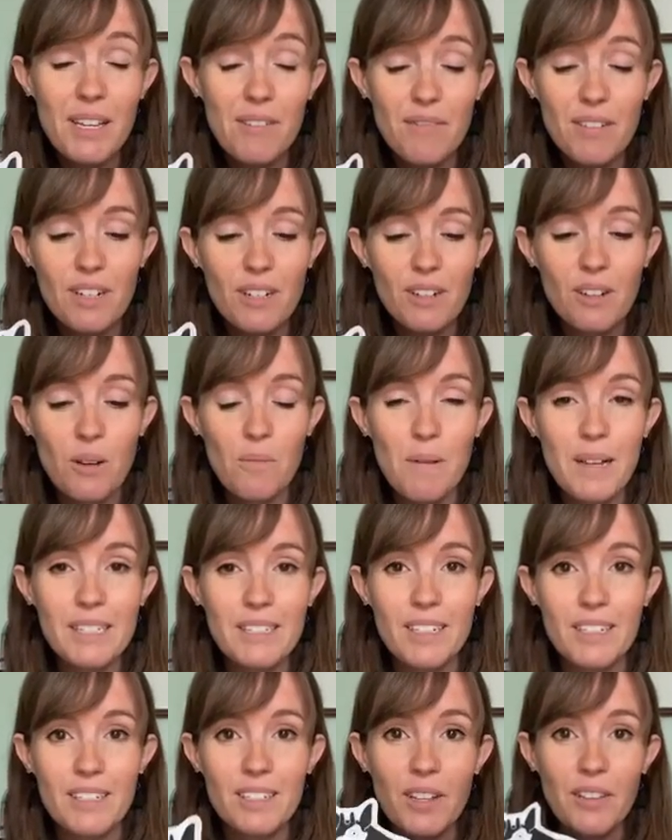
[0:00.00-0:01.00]
you feel a lot
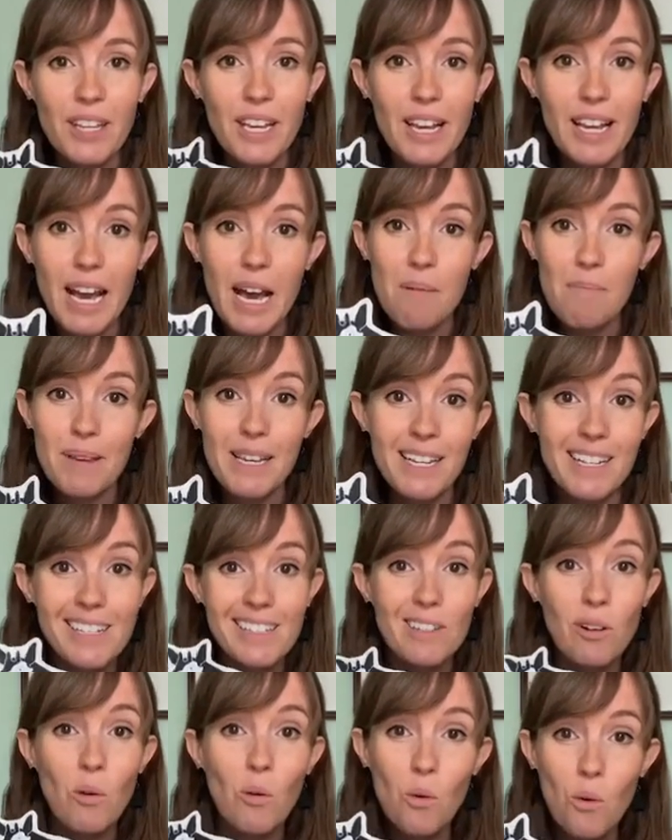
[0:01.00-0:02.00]
better. So the okapi
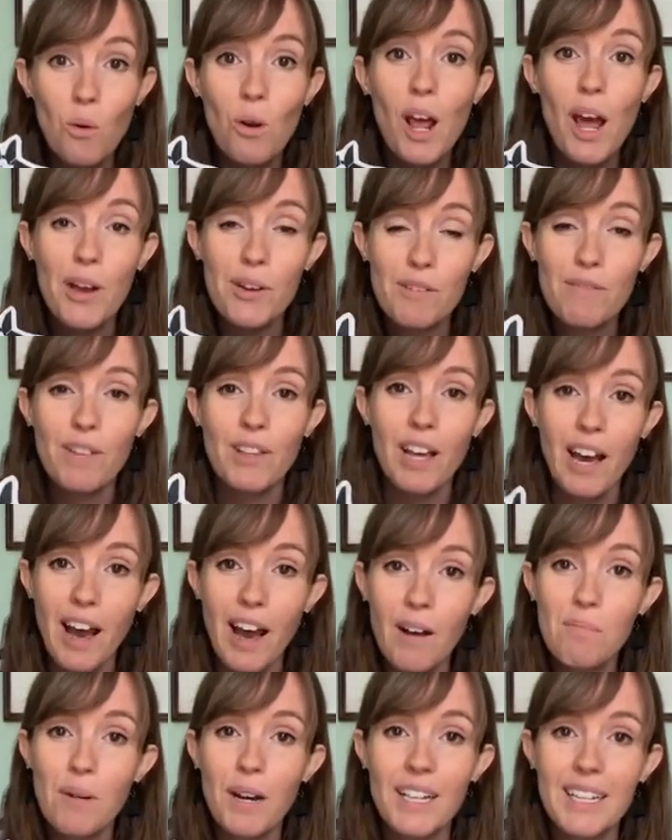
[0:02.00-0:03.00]
is all over
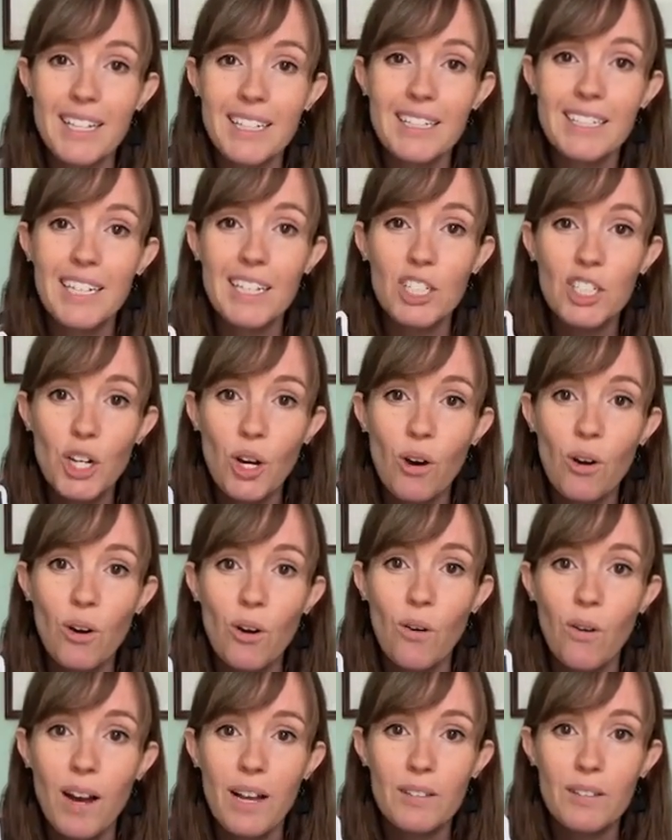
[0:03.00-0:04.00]
that by eating
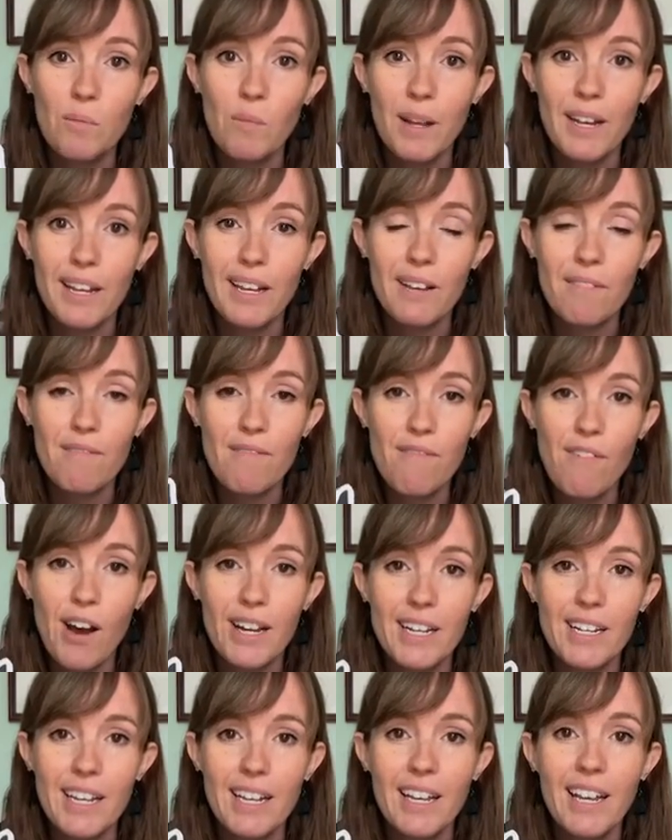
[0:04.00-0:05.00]
charcoal as and when it can
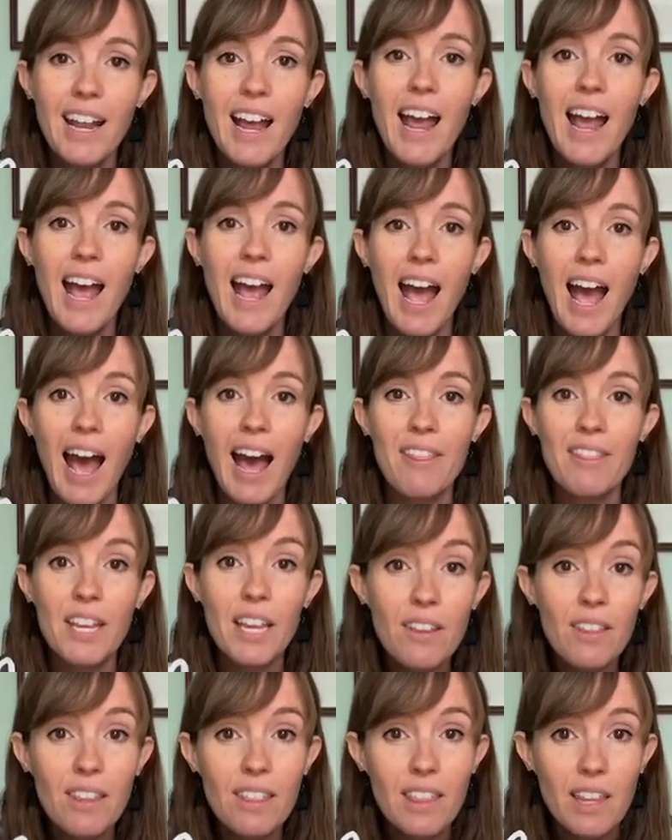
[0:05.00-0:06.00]
find it. And the
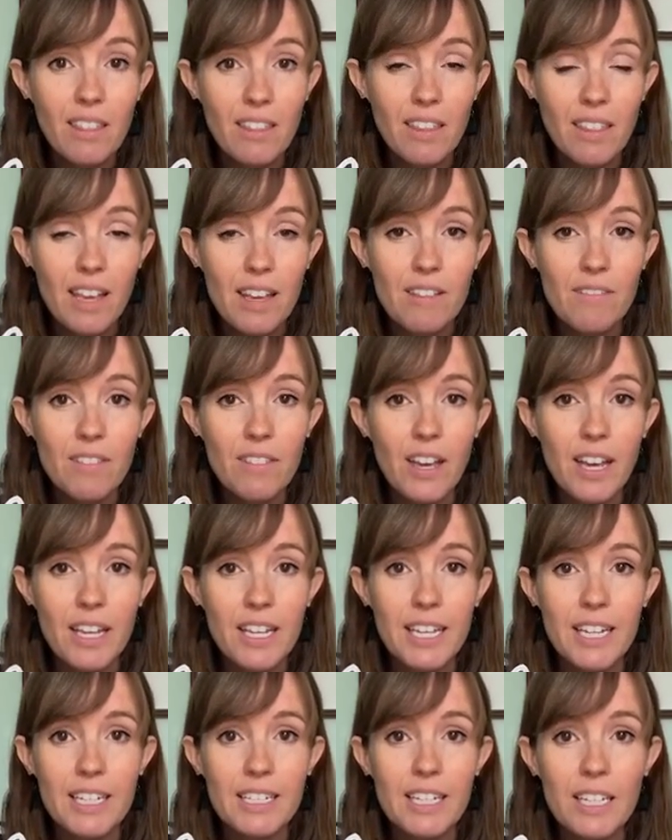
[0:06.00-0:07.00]
other thing that they
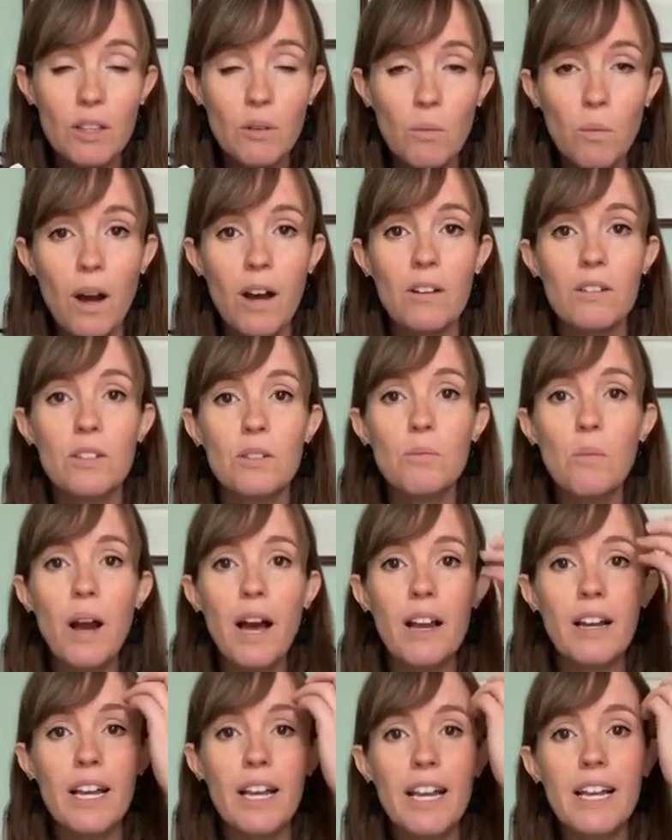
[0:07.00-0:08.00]
eat in the wild as
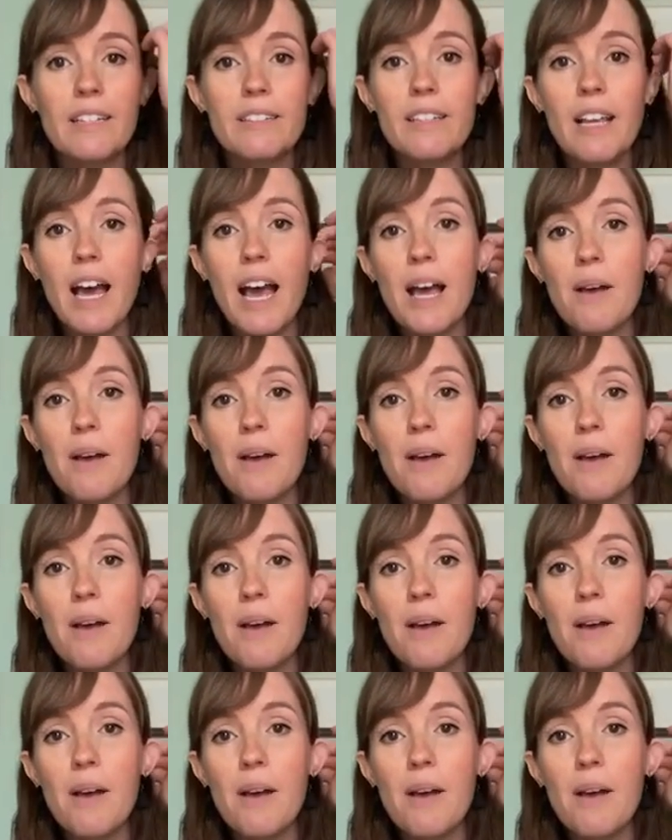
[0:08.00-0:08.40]
well is